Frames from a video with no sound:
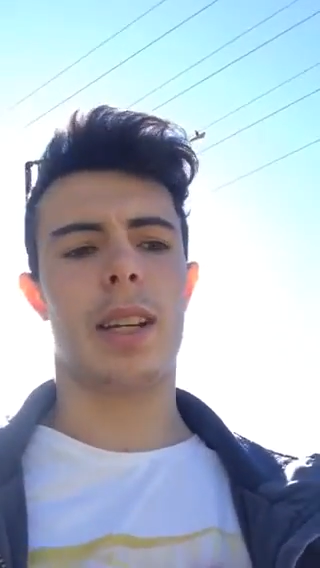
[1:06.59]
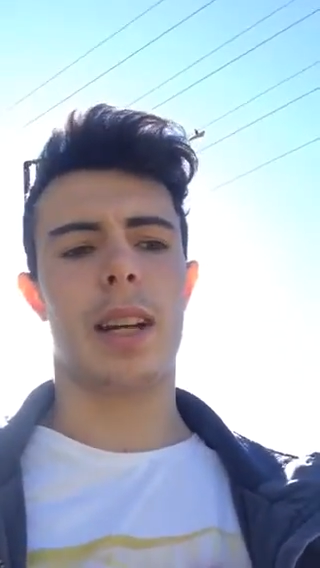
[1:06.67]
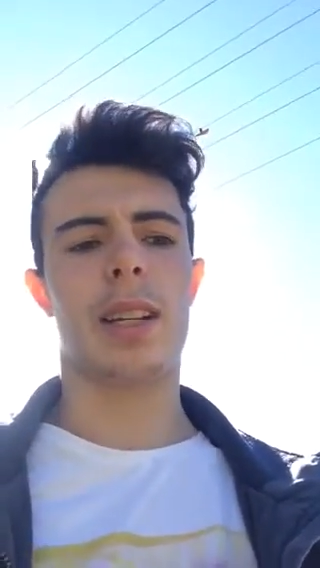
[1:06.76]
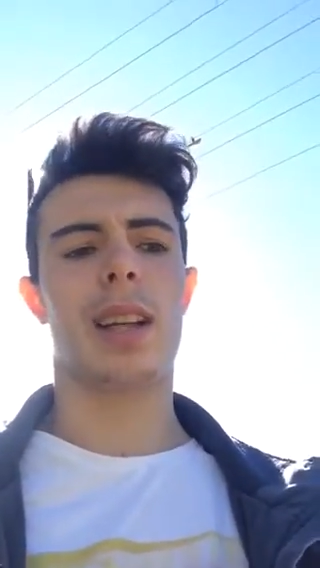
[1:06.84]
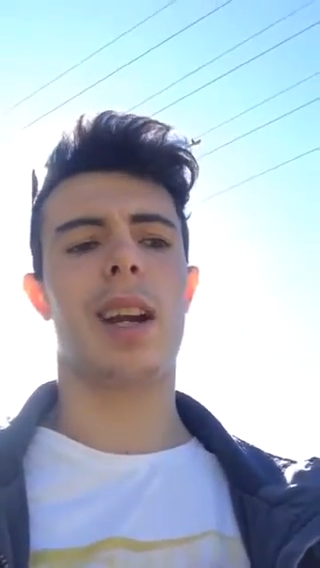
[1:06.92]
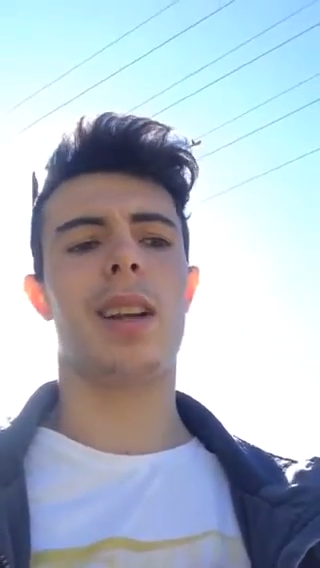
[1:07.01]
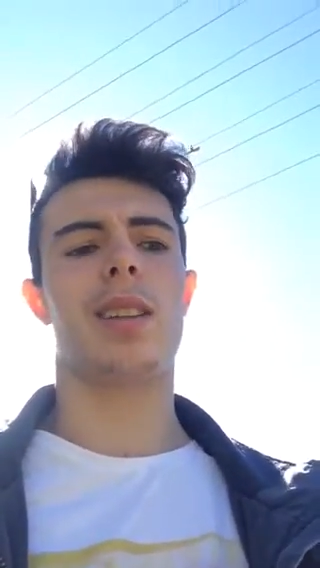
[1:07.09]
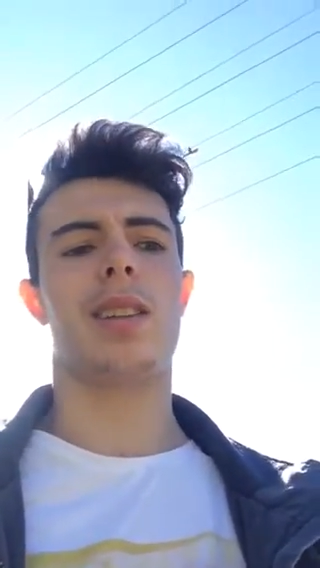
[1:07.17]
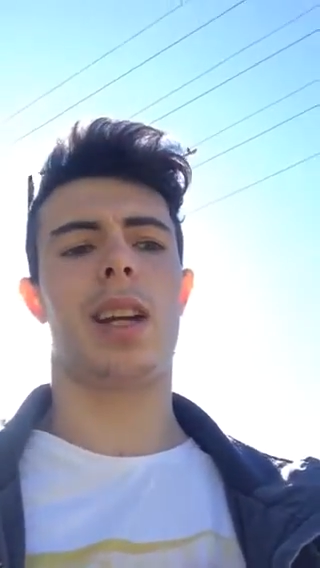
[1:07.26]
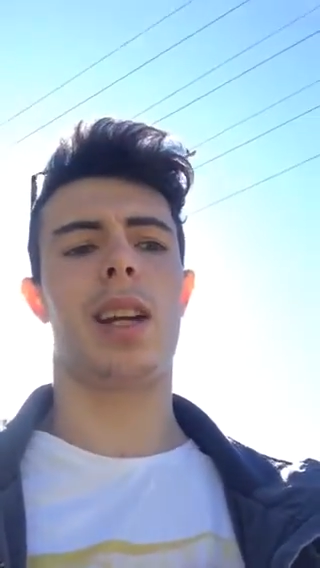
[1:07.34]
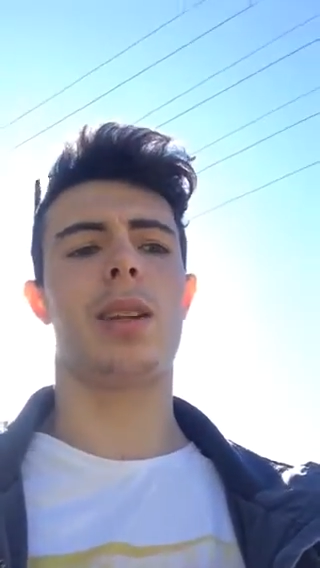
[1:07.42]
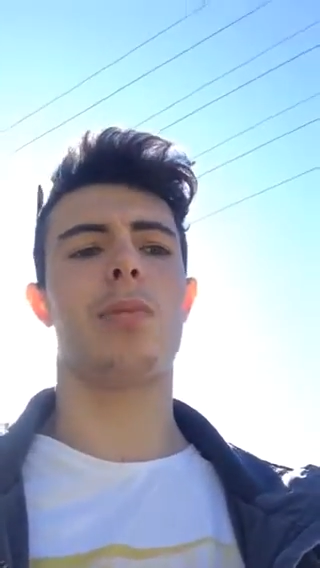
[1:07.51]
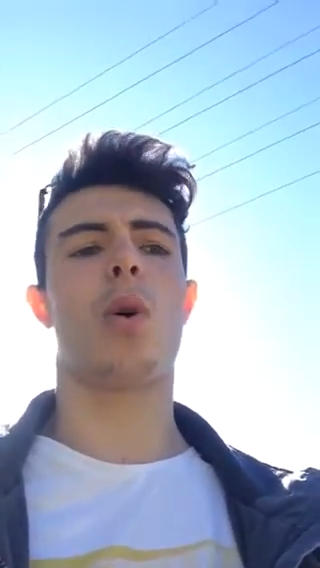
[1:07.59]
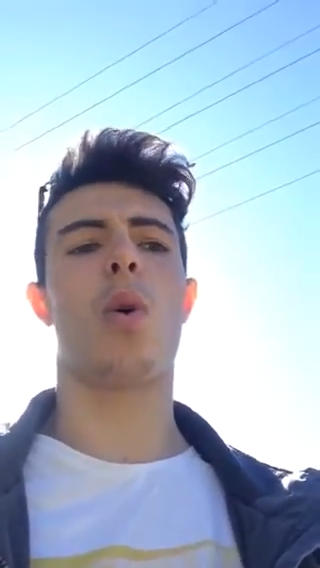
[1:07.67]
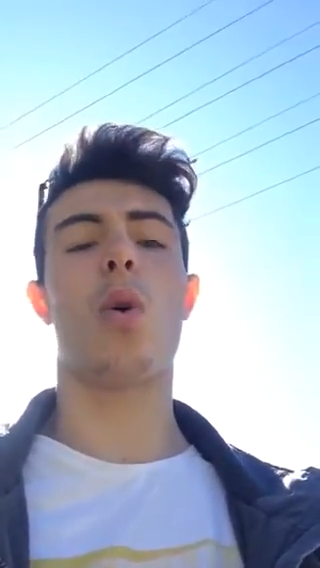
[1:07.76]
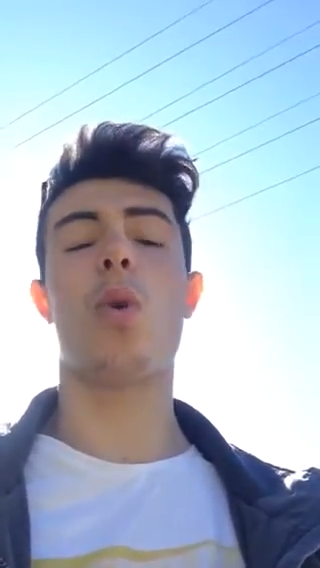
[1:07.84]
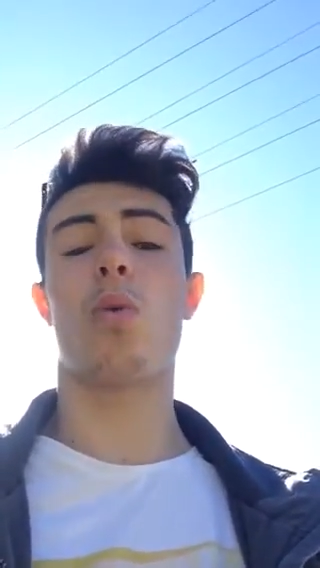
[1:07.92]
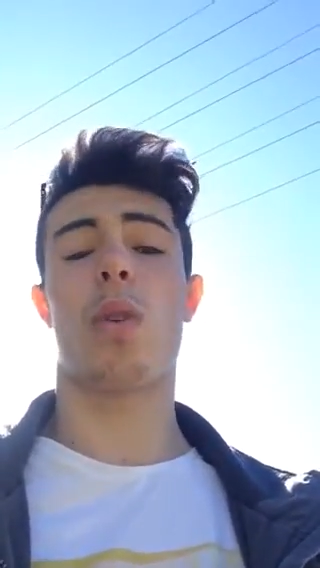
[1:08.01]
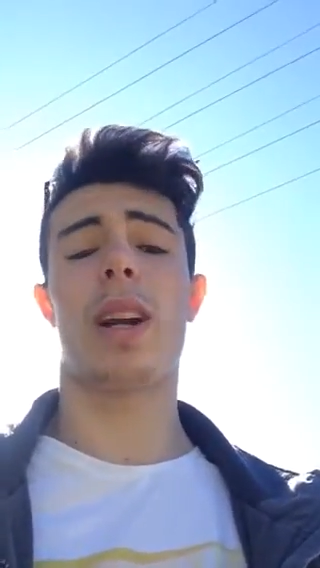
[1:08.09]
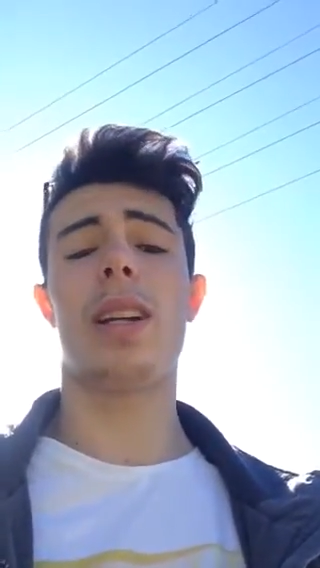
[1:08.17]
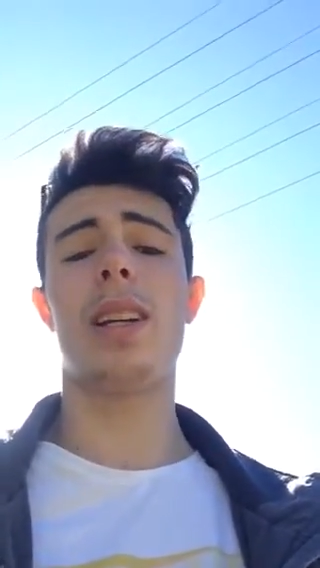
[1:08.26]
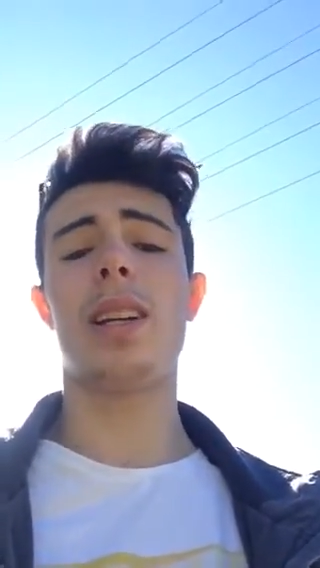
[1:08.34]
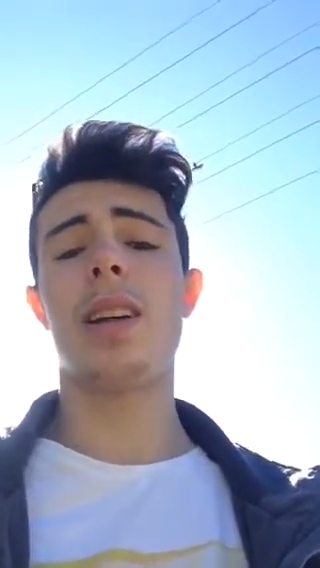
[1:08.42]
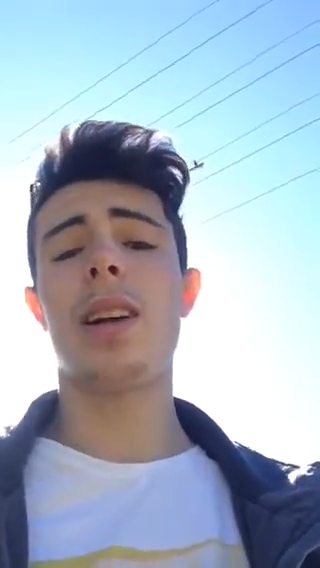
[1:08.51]
dedicated team
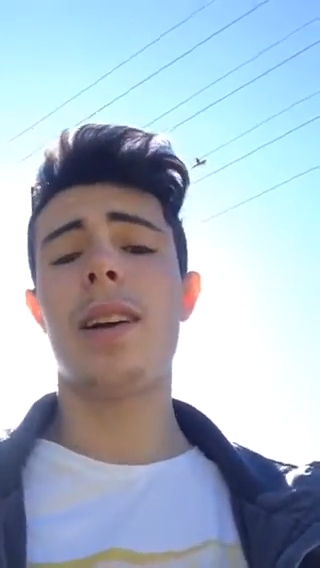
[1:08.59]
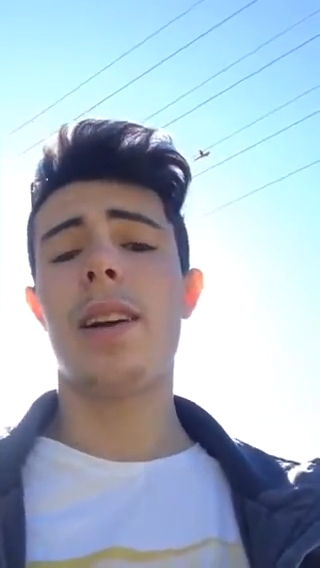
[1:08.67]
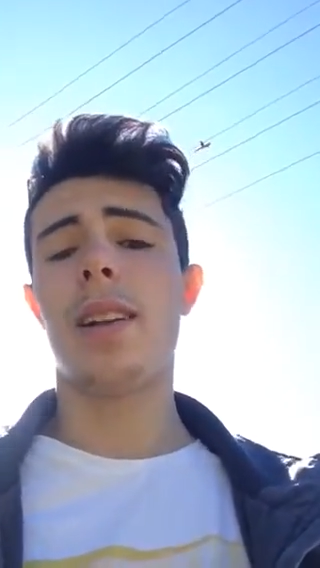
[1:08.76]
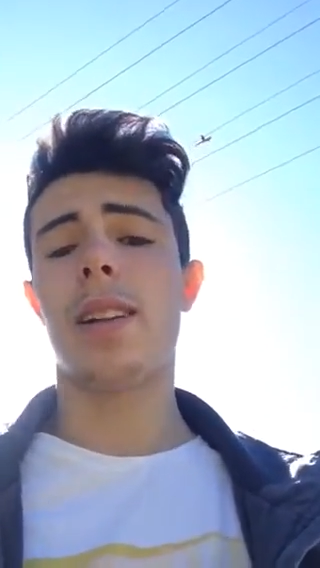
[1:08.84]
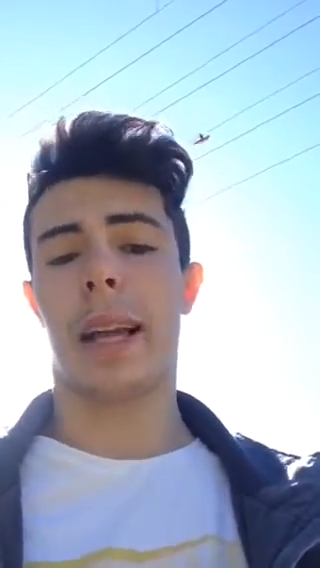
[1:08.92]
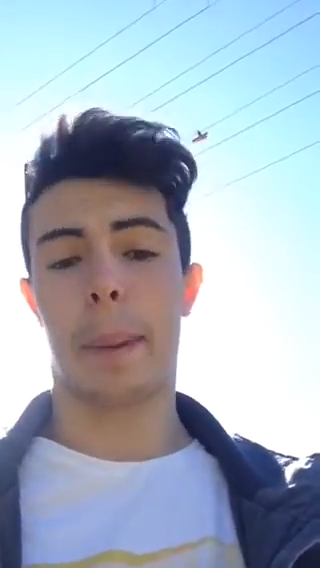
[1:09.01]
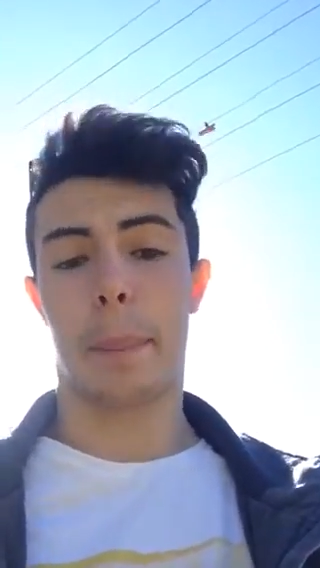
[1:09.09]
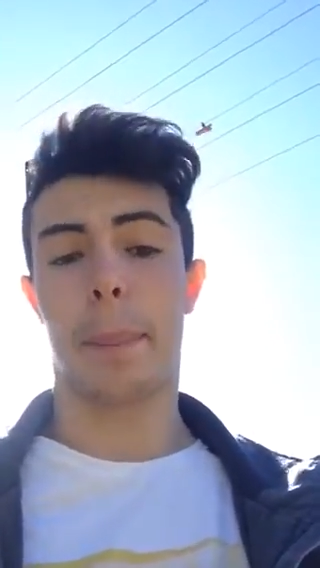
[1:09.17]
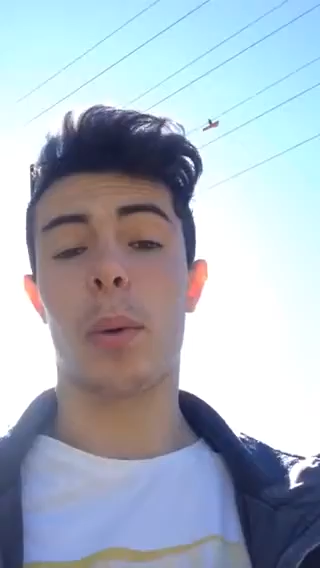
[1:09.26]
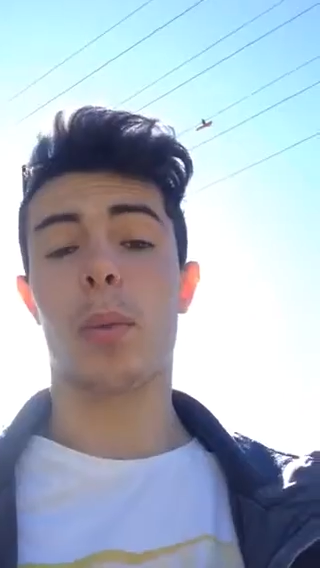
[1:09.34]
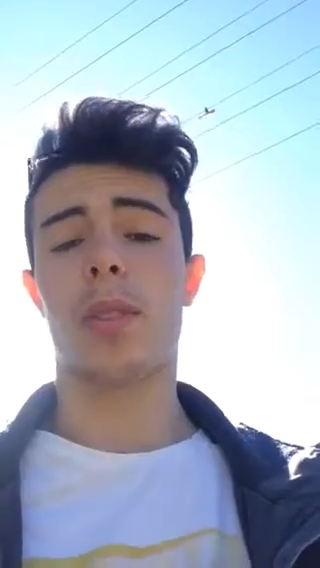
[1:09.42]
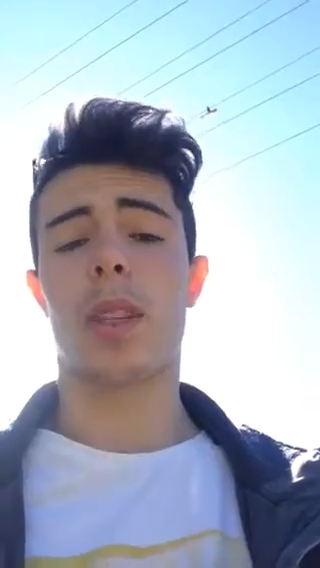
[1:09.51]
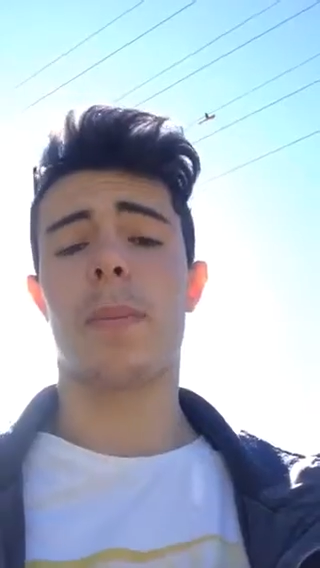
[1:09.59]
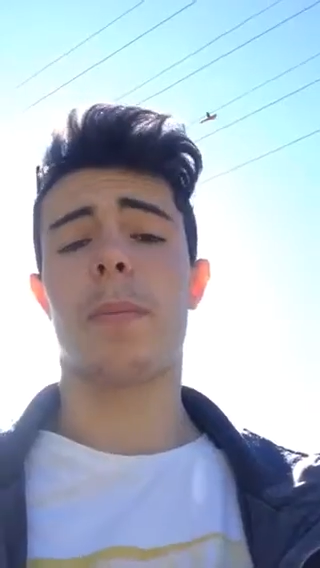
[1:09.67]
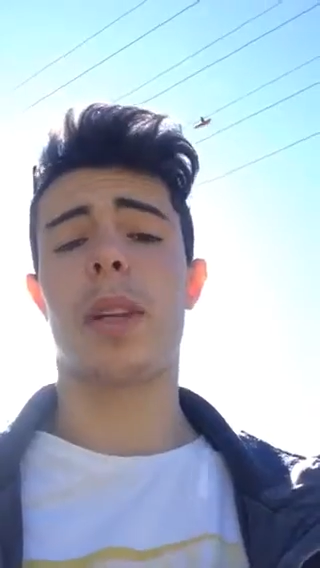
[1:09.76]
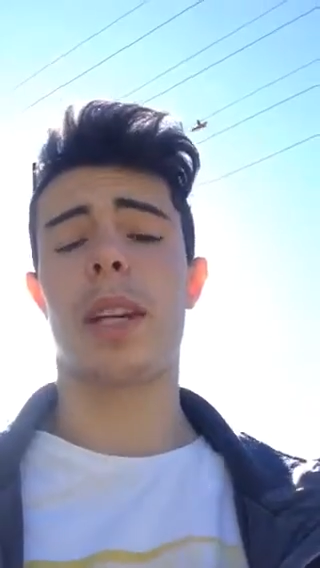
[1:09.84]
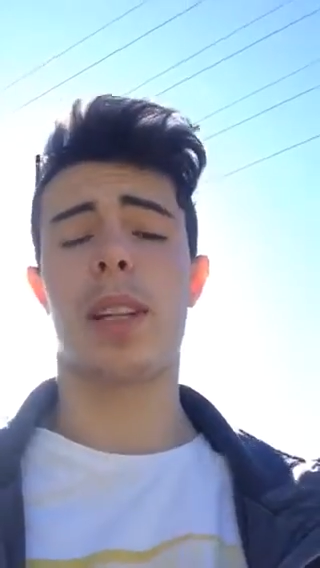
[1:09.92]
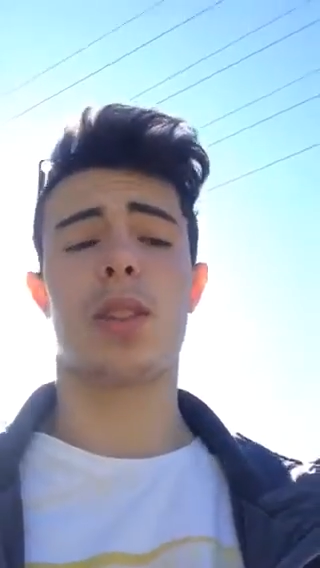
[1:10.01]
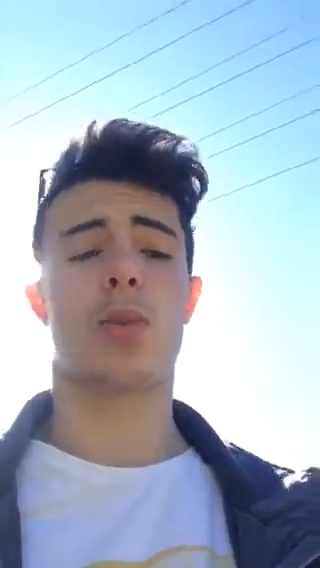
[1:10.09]
already, like, built. It